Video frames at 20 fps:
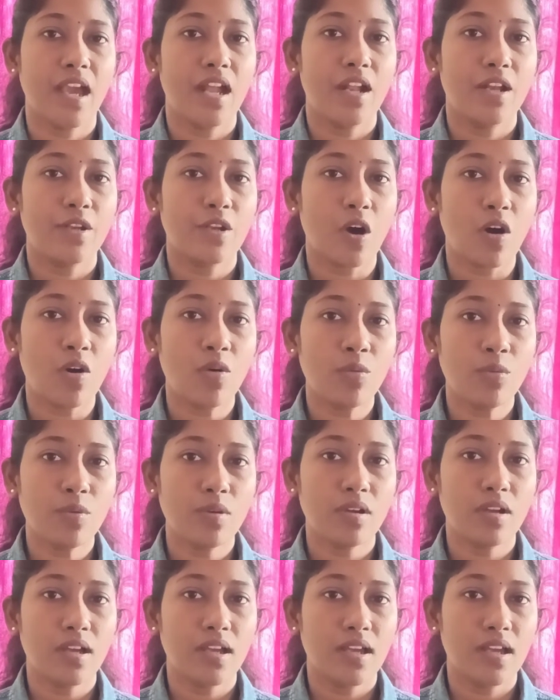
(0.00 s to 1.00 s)
Now
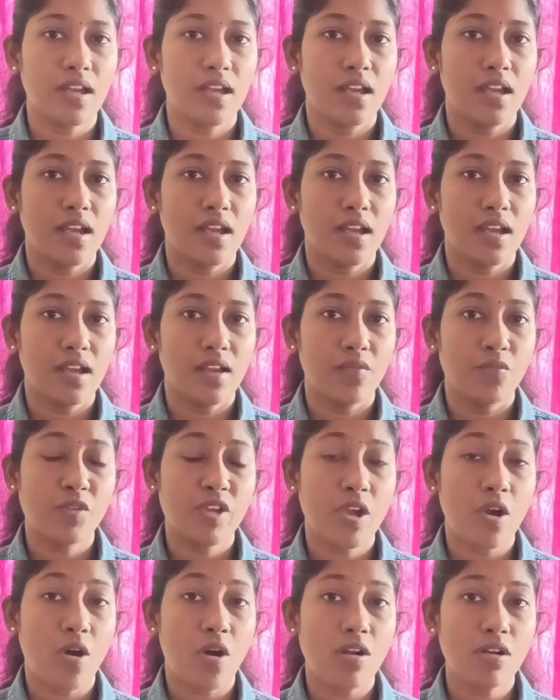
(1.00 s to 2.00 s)
we
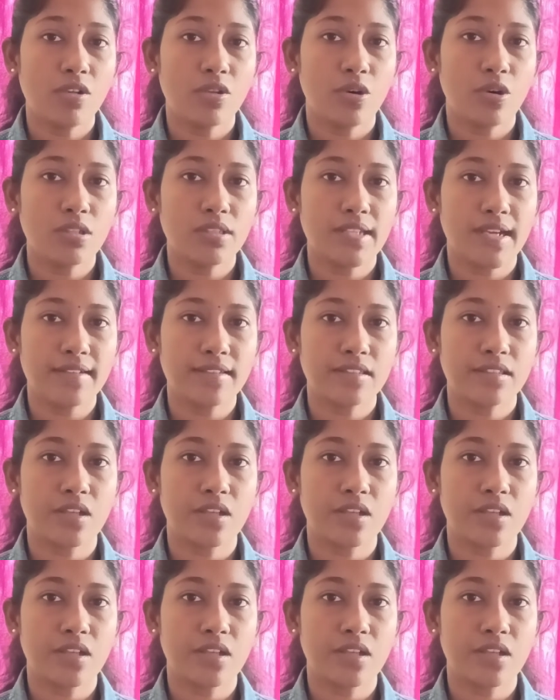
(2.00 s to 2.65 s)
all know that